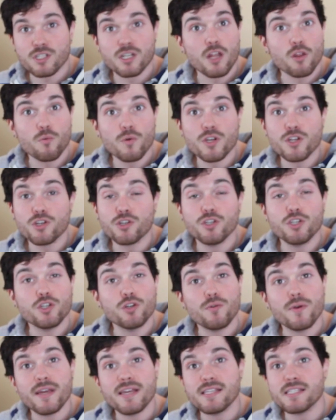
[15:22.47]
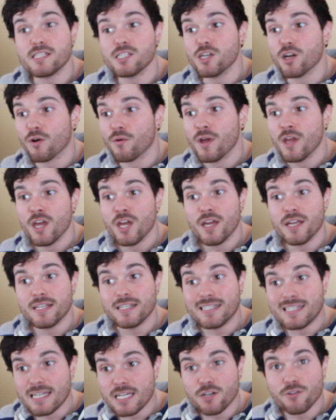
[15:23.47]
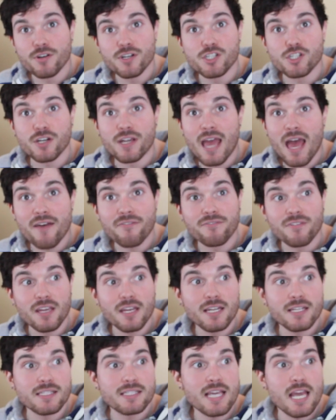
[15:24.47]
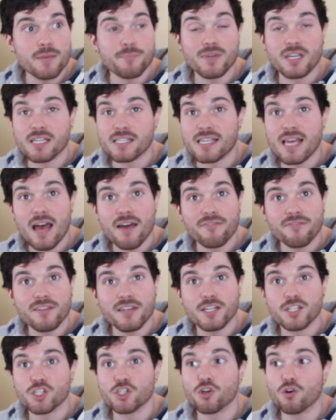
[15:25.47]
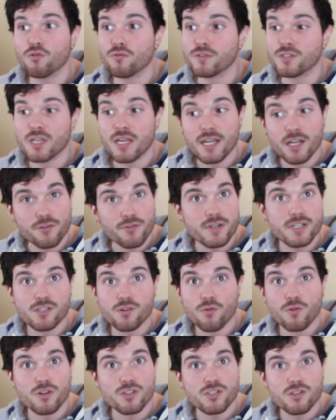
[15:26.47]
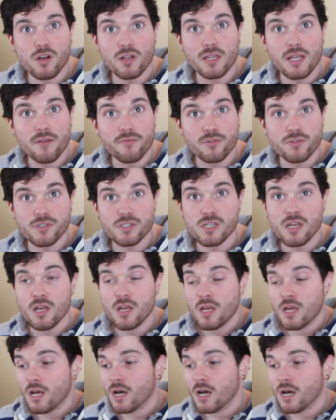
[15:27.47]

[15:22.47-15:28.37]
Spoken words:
Another one you can do is, you know, decrease your caffeine intake, because caffeine is shown to increase cortisol levels.